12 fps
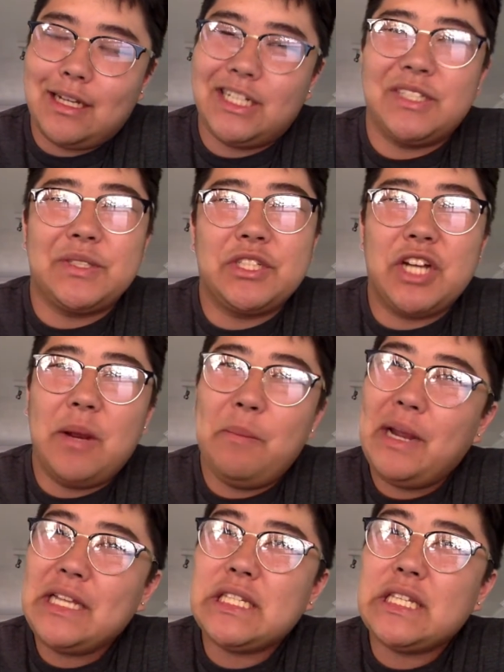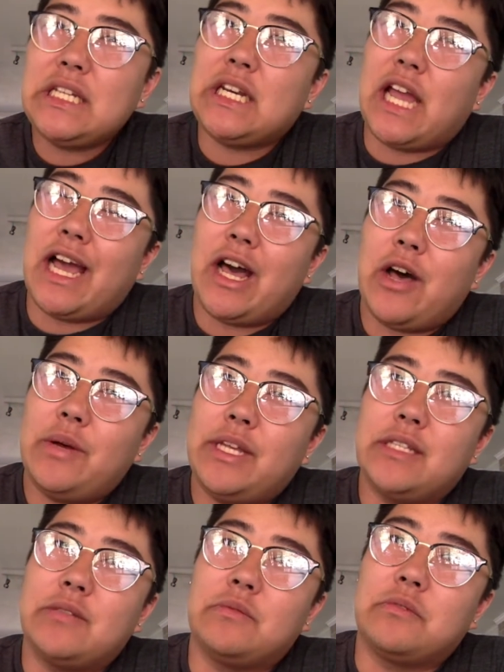I know Charm Bracelet now
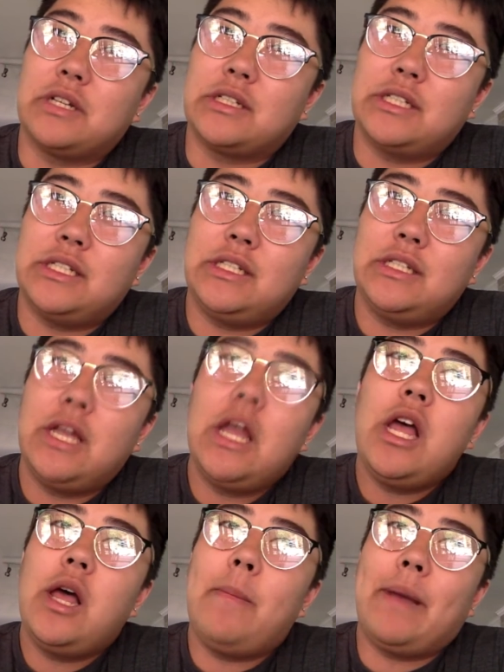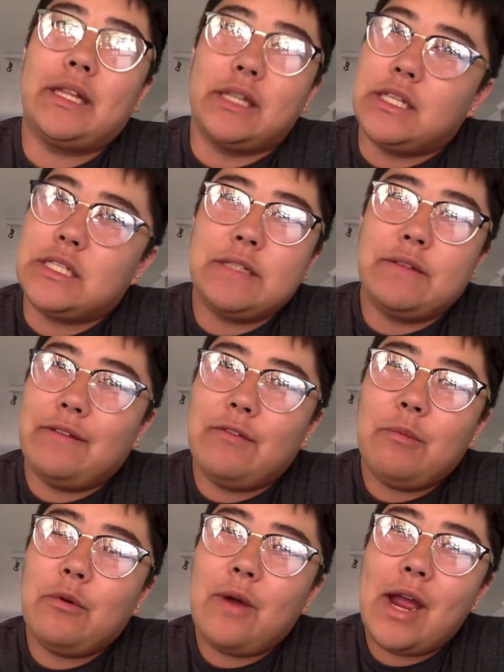is really my least
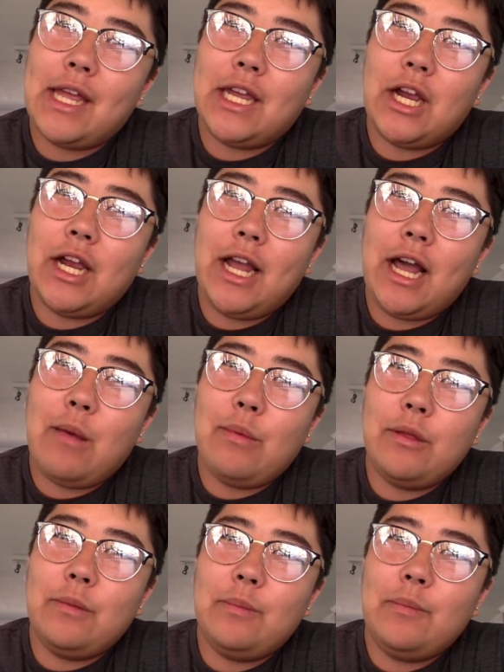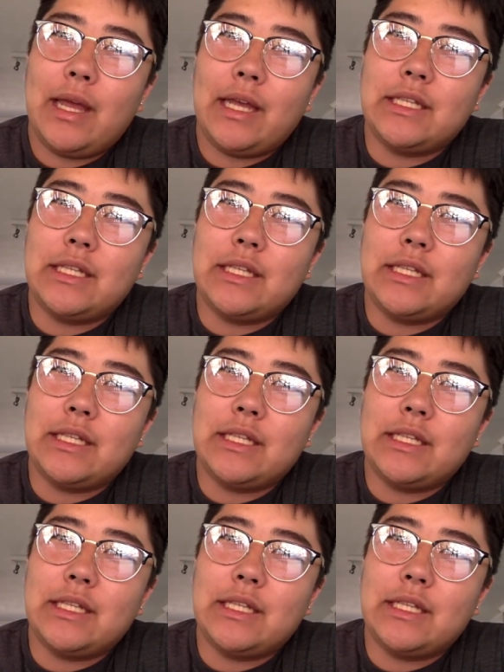favorite Mariah Carey album.